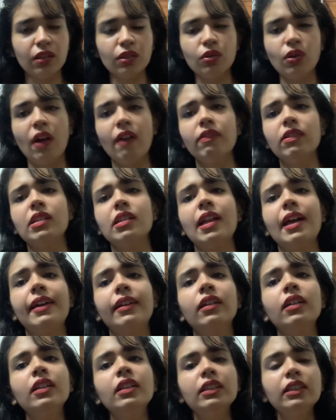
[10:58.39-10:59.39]
So I was
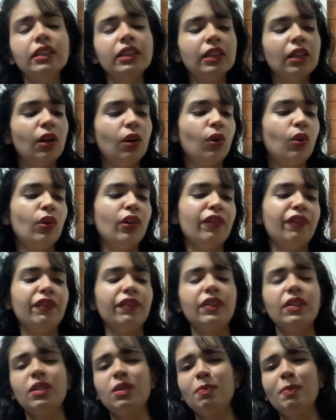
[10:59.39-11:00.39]
like, oh, if
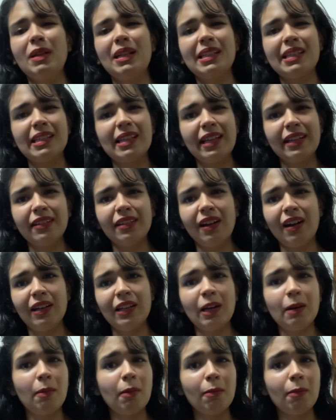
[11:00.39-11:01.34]
this smells like Dahlia, my